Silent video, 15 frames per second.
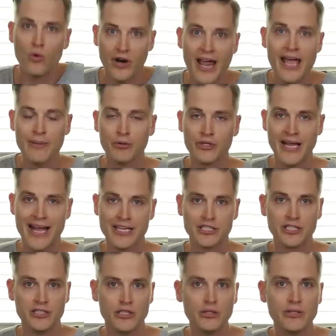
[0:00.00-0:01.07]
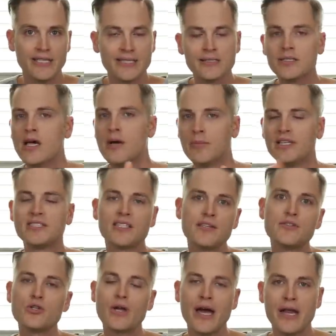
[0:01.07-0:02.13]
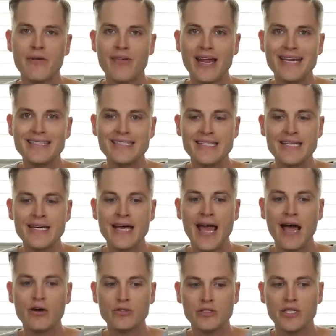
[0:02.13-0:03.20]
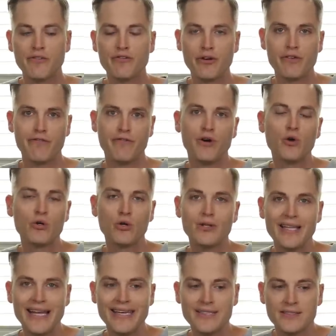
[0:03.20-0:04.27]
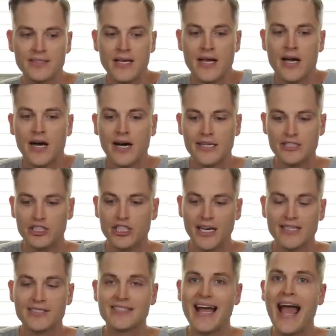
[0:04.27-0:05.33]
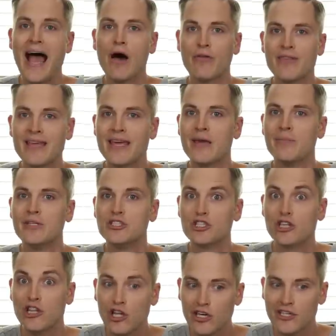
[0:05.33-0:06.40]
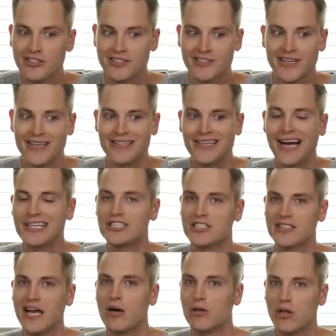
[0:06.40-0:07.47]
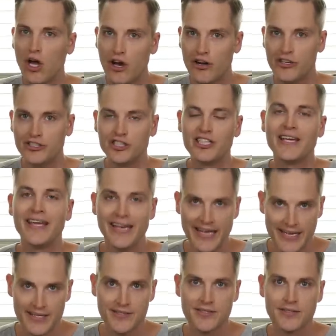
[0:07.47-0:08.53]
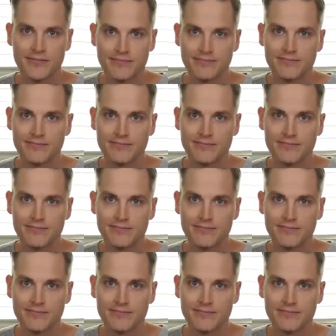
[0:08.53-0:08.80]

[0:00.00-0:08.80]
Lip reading: we're able to actually do this. But this gives you kind of an idea how different focal lengths adjust how the image looks, not just how large it is.